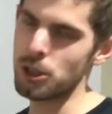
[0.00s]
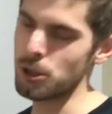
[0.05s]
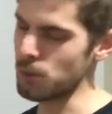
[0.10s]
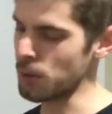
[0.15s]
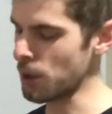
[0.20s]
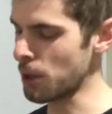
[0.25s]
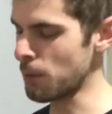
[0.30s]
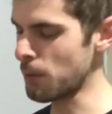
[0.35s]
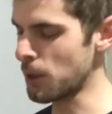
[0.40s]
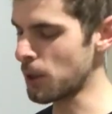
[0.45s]
we're
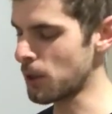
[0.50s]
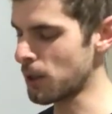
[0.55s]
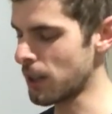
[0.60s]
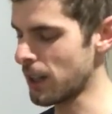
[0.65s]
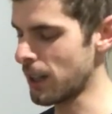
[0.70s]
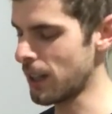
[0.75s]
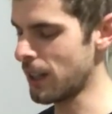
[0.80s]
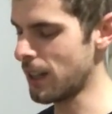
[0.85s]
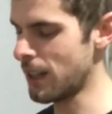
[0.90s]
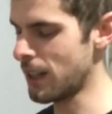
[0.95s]
going to be
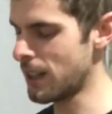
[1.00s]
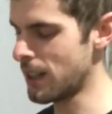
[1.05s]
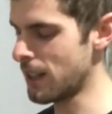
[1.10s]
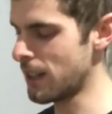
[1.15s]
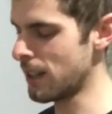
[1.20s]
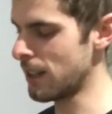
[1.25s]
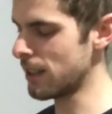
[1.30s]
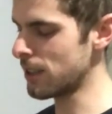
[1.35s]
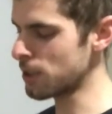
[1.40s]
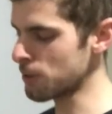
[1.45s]
cooking
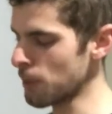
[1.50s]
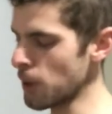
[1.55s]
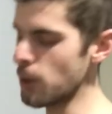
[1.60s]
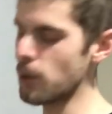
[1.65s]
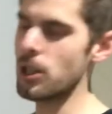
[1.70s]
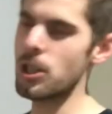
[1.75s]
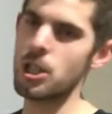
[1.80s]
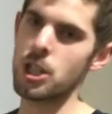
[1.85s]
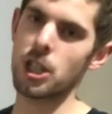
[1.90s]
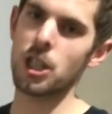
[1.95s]

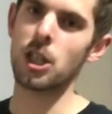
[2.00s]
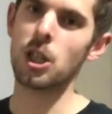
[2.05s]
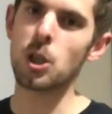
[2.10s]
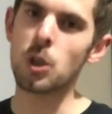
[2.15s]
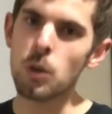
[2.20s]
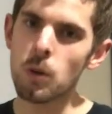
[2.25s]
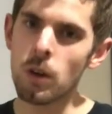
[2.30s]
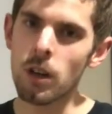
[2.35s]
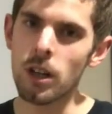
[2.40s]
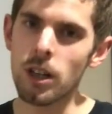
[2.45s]
Smoky Chicken
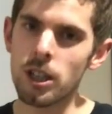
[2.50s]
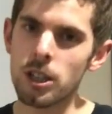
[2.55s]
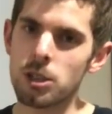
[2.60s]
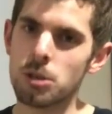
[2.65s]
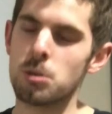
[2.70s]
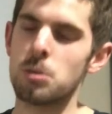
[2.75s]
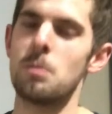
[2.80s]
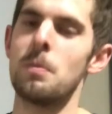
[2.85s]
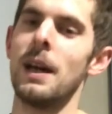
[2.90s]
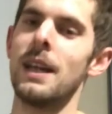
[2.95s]
Goulash
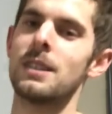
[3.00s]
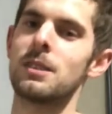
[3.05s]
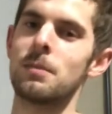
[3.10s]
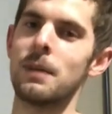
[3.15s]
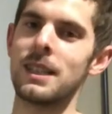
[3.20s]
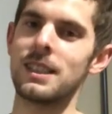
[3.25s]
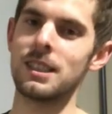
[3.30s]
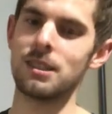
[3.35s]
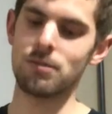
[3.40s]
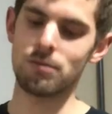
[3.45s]
with
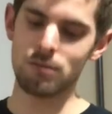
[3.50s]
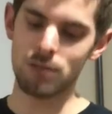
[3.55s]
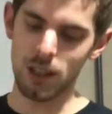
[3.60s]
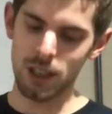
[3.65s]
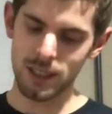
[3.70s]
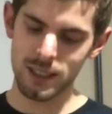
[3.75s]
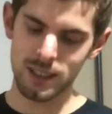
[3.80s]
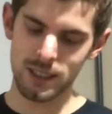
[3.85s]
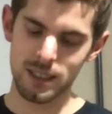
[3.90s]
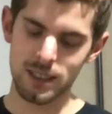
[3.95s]
Basmati
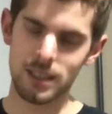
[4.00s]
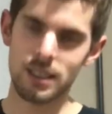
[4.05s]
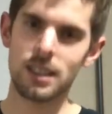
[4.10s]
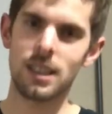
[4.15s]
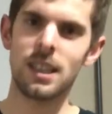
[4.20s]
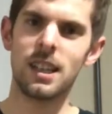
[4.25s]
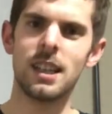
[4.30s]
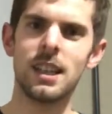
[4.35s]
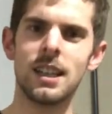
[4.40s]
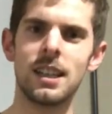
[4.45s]
Rice.
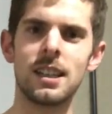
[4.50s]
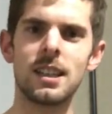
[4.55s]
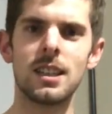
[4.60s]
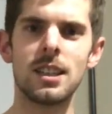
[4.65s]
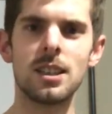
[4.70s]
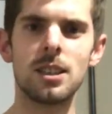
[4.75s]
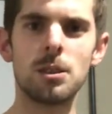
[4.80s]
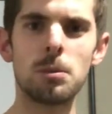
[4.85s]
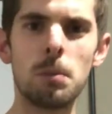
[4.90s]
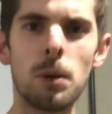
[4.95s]

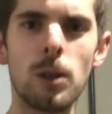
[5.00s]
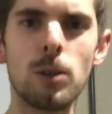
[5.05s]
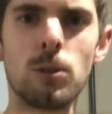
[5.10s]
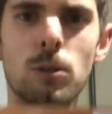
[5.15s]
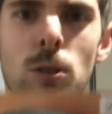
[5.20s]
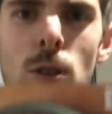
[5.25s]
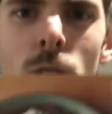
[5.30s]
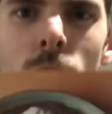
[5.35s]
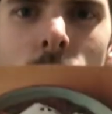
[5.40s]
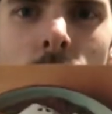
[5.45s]
It's supposed
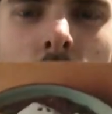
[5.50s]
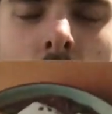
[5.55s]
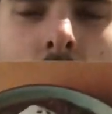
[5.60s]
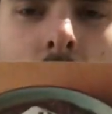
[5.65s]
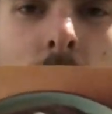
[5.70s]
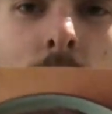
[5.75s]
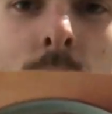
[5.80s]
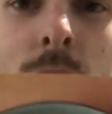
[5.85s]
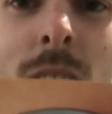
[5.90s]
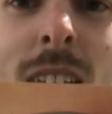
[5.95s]
to look
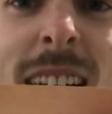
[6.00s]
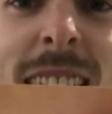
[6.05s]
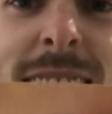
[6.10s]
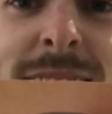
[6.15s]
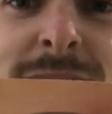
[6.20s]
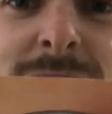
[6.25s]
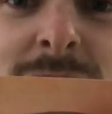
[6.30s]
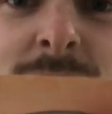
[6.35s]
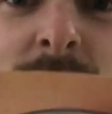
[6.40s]
like that.